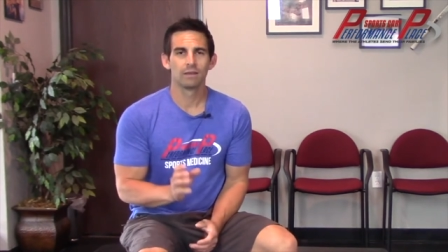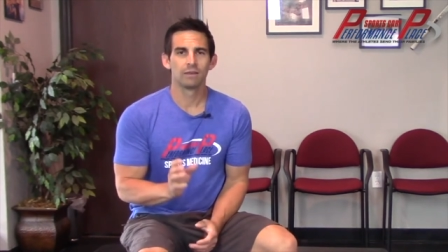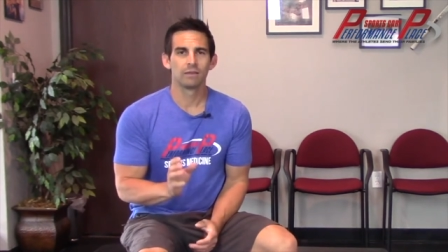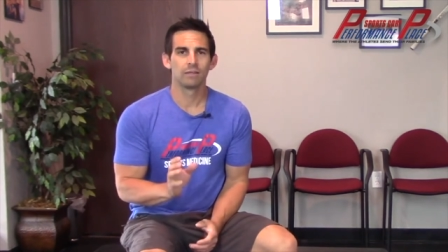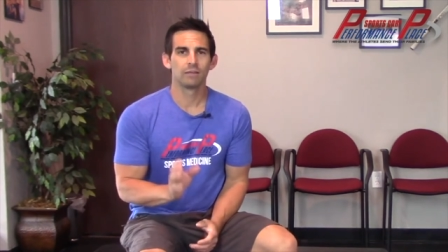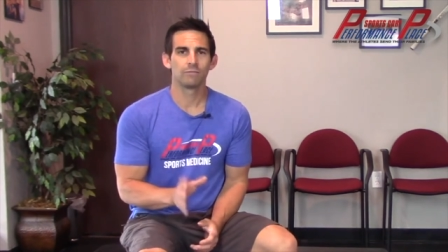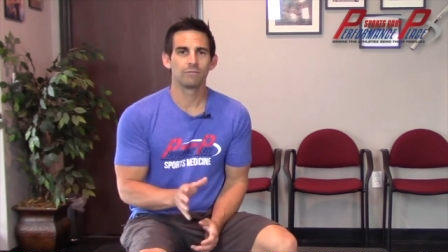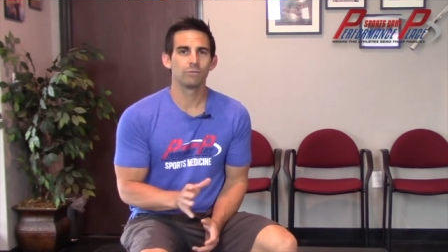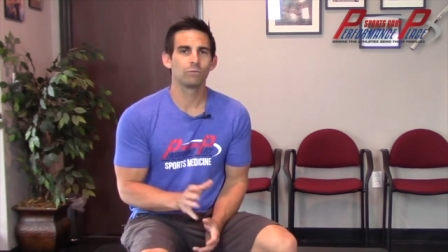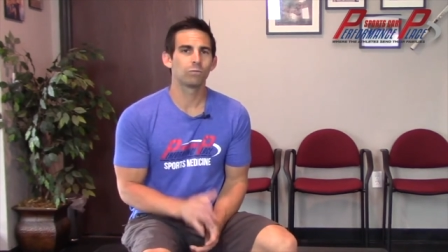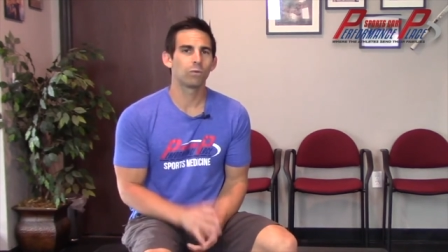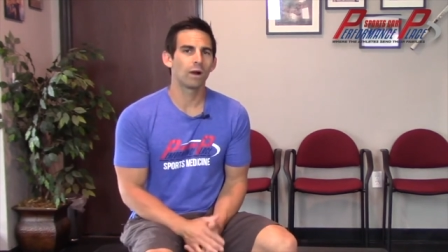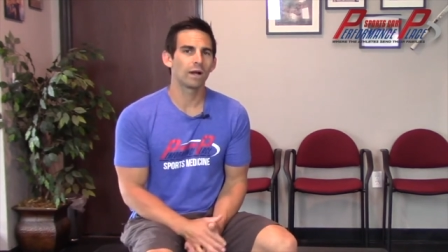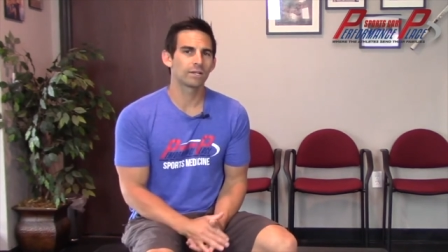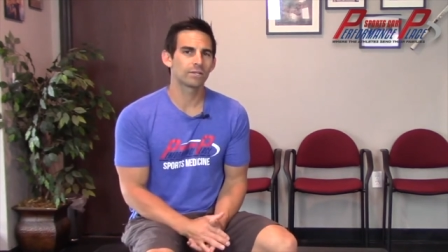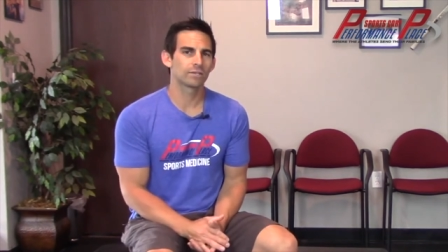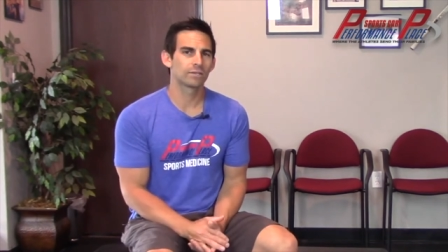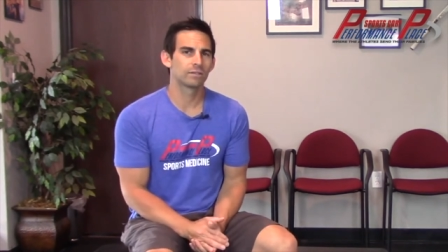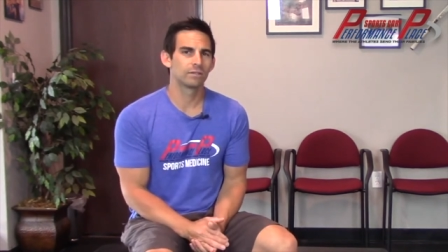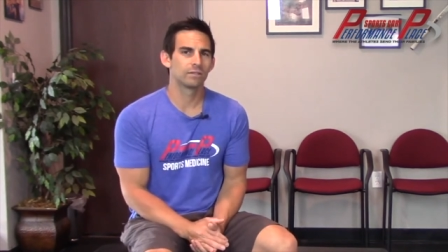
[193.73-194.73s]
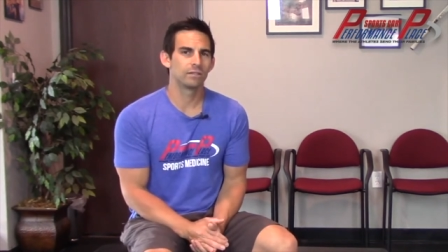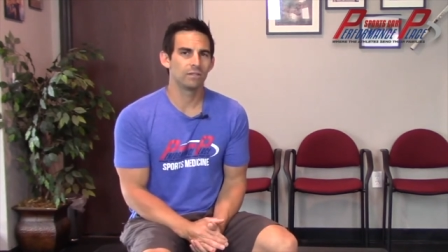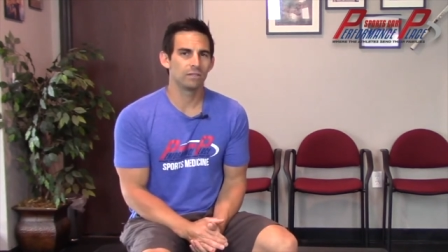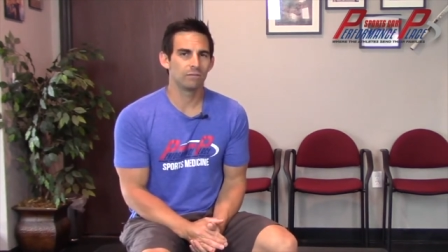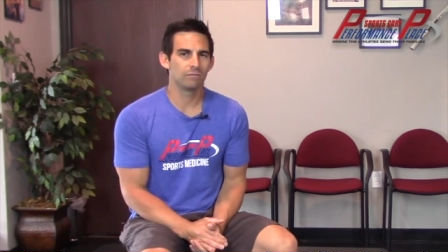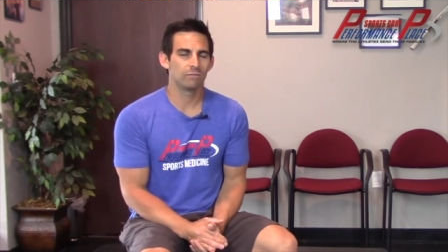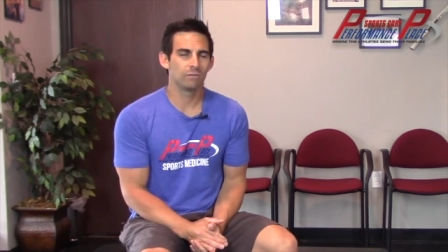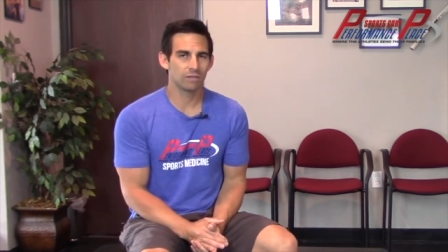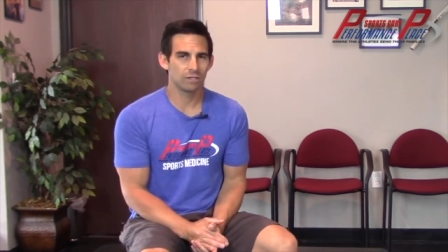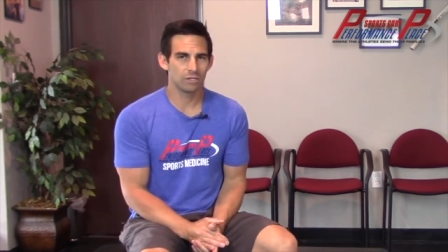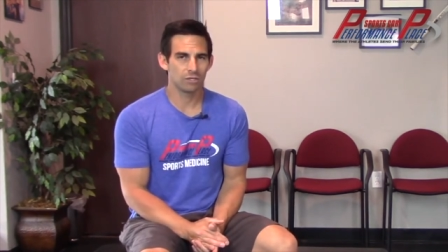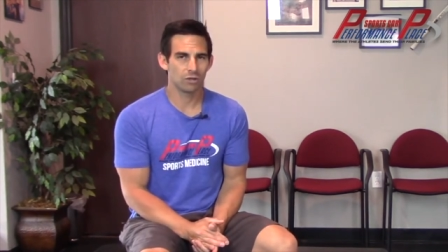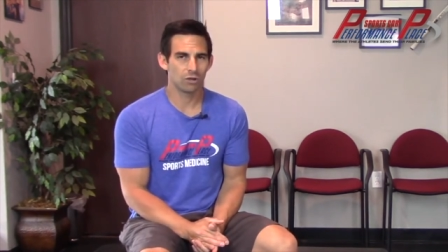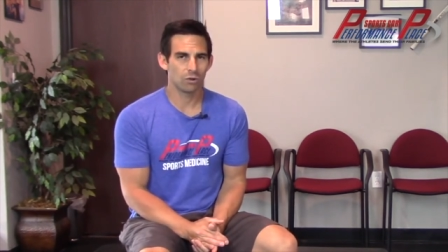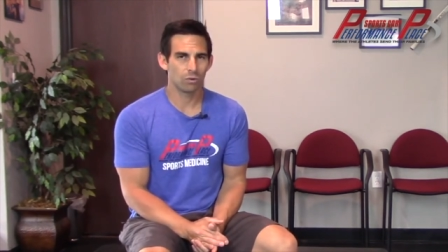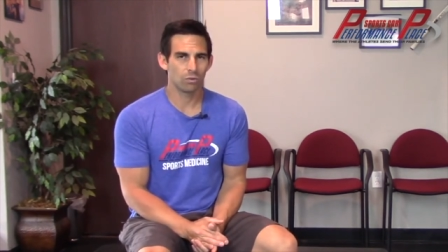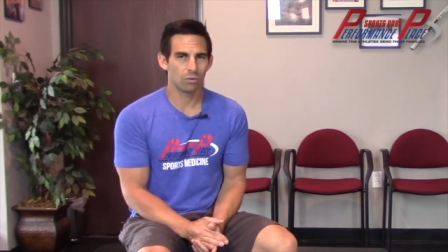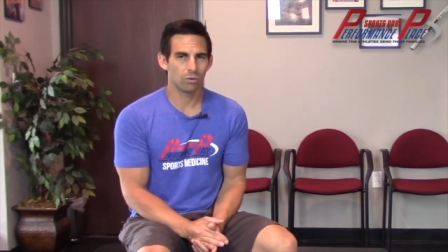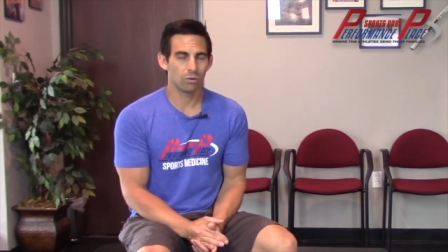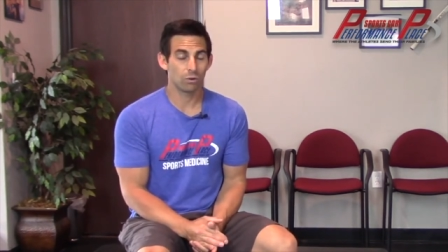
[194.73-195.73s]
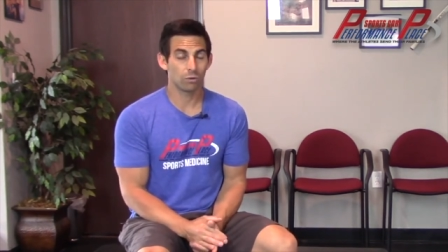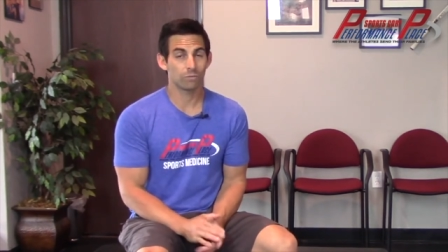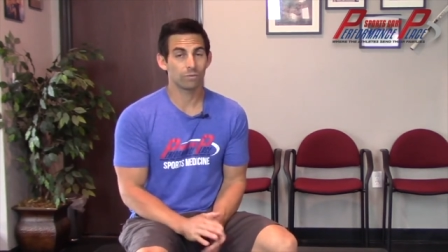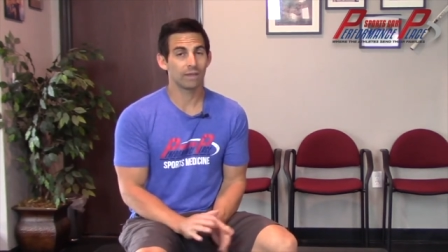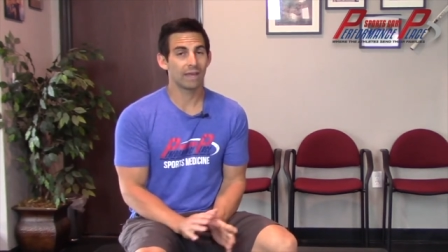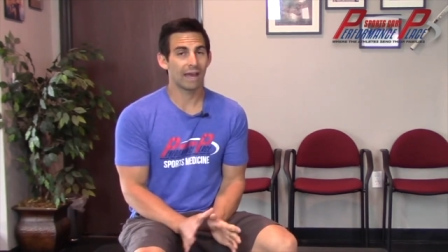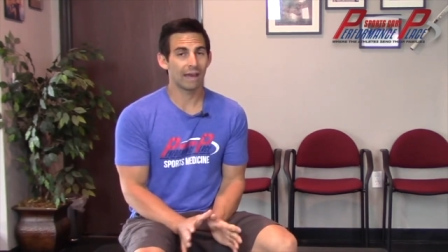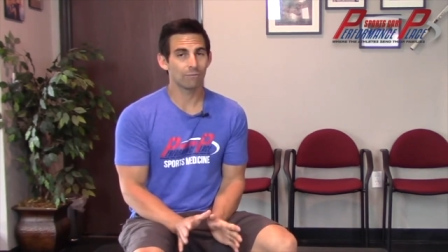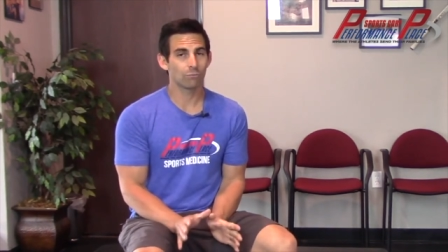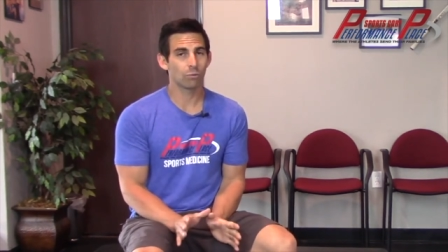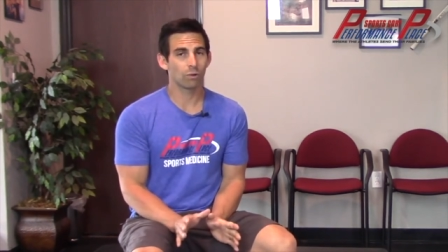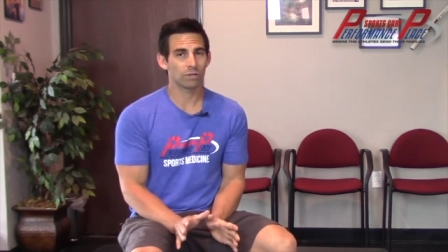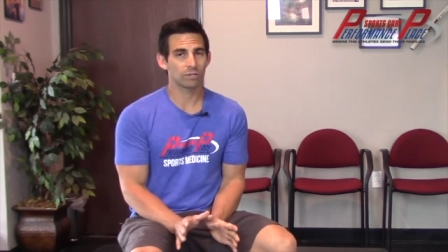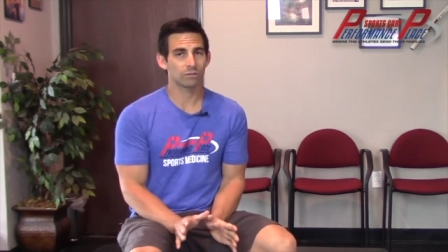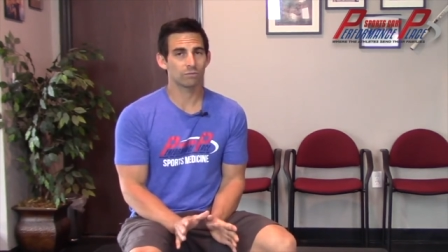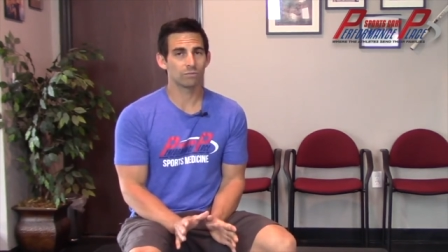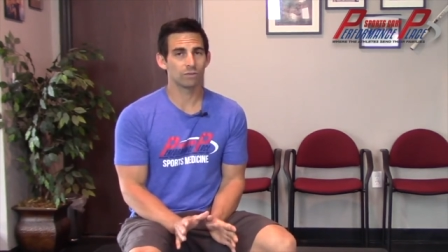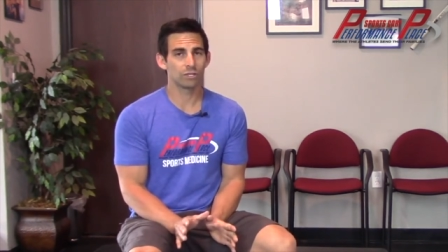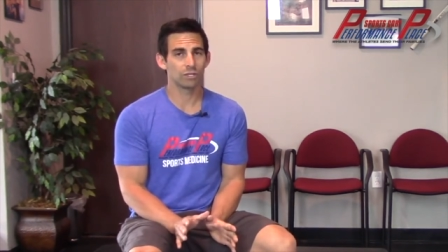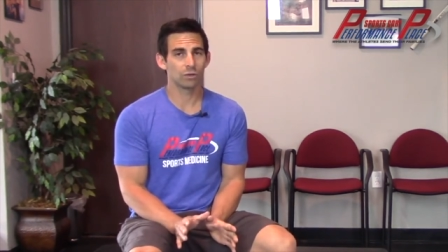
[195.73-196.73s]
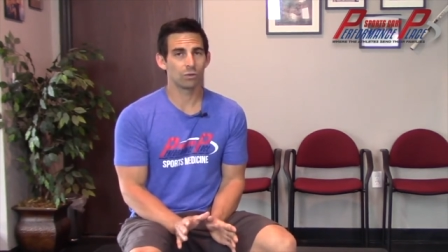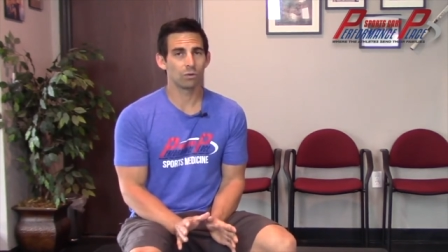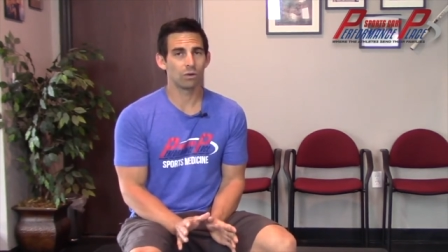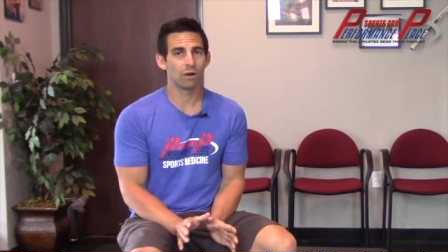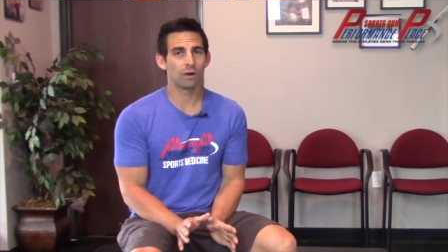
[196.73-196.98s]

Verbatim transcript: If you've watched the video, or if you haven't watched the video